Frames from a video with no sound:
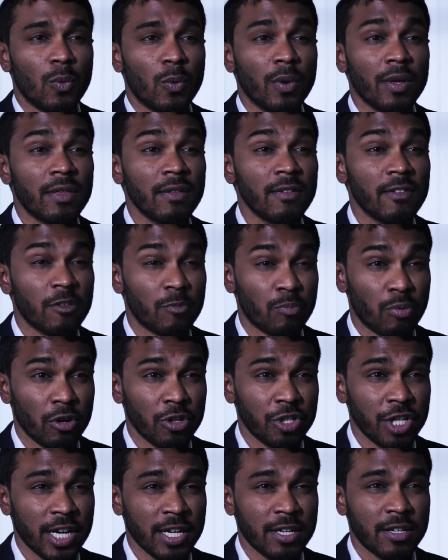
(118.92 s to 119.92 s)
Within this
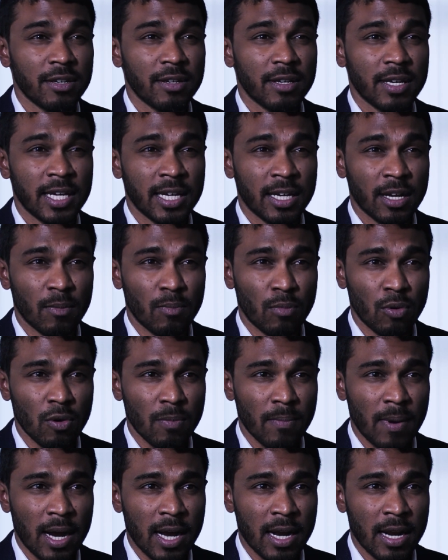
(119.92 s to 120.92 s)
project,
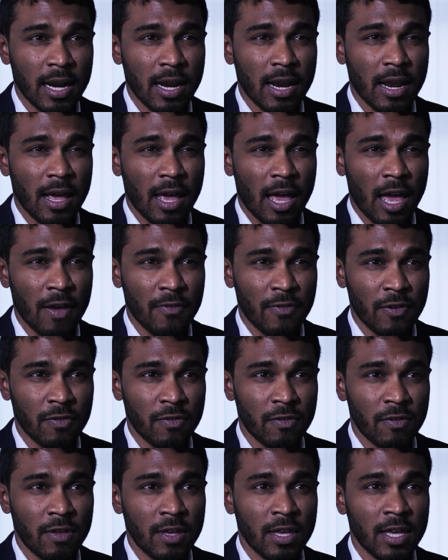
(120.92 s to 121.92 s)
EagleBurgmann,
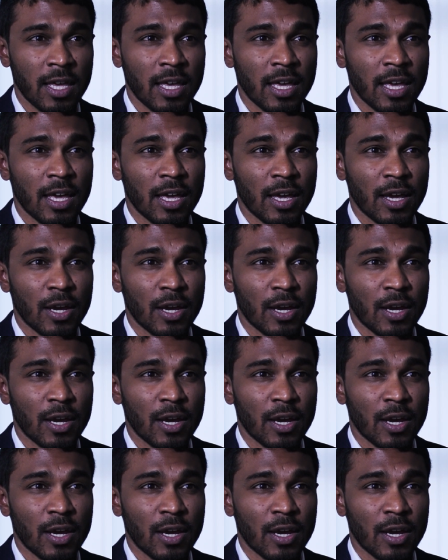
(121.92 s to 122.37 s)
FST,